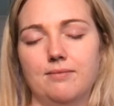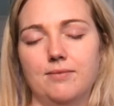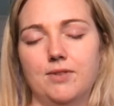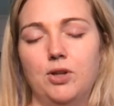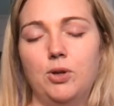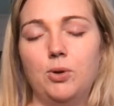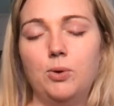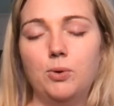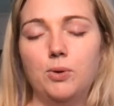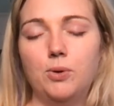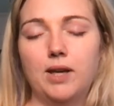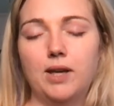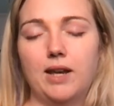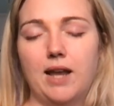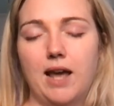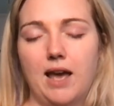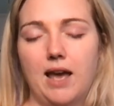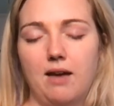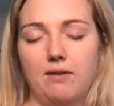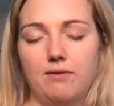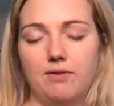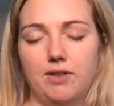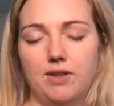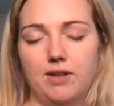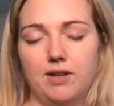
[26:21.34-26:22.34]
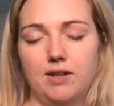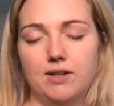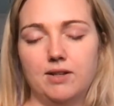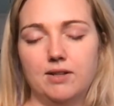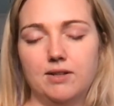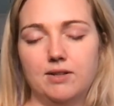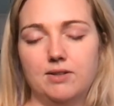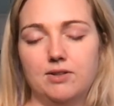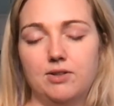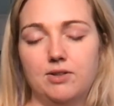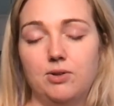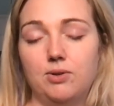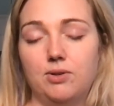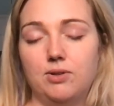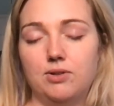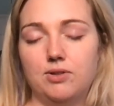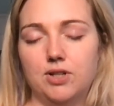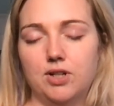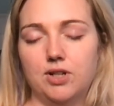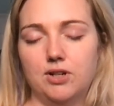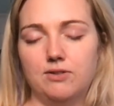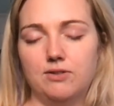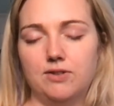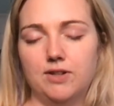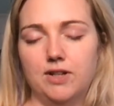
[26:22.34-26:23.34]
You can have this. You
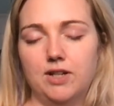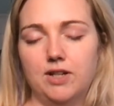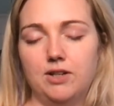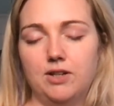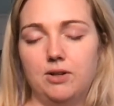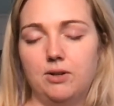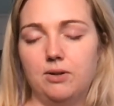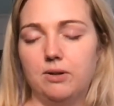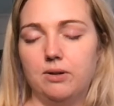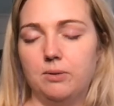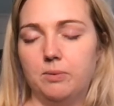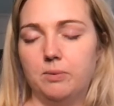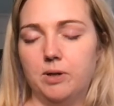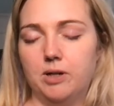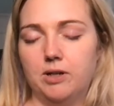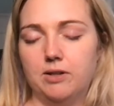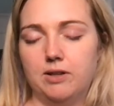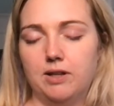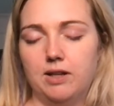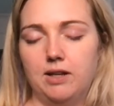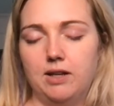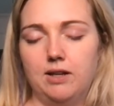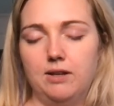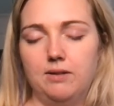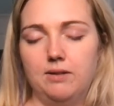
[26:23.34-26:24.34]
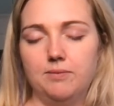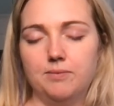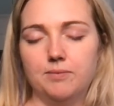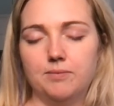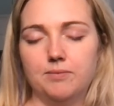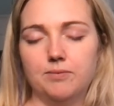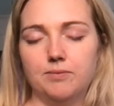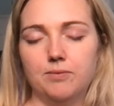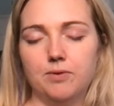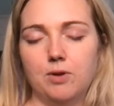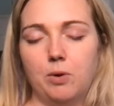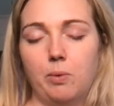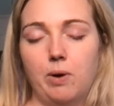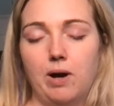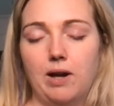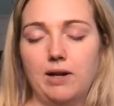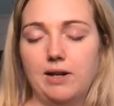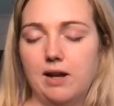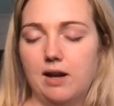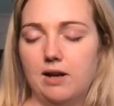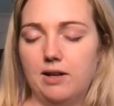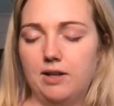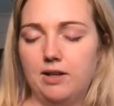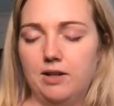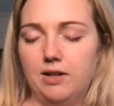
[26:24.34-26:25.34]
deserve it. You're worthy. Why
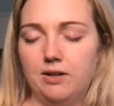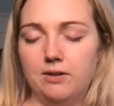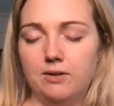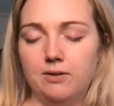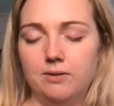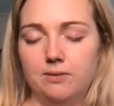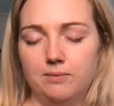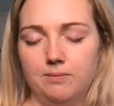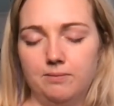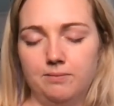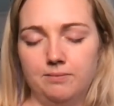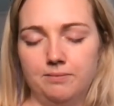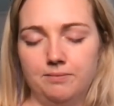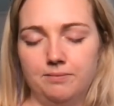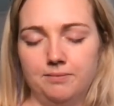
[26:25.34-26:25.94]
not you?